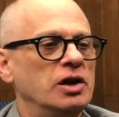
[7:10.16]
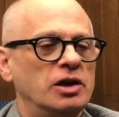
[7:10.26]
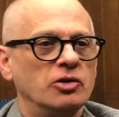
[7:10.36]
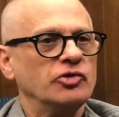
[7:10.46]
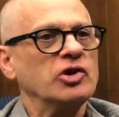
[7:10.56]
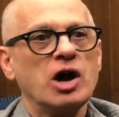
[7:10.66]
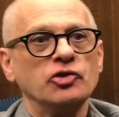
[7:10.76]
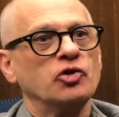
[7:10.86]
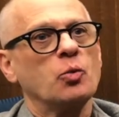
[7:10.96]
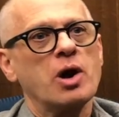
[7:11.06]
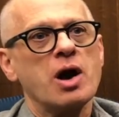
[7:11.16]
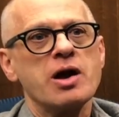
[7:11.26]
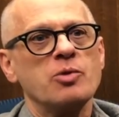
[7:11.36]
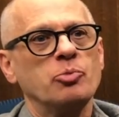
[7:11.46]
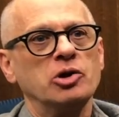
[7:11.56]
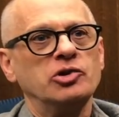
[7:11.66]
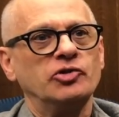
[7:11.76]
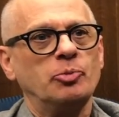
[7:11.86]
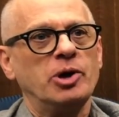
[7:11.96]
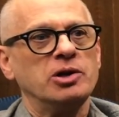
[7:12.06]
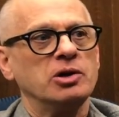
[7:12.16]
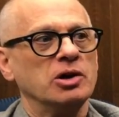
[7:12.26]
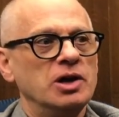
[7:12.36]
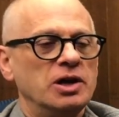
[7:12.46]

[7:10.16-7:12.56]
Here's the concert where I am participating.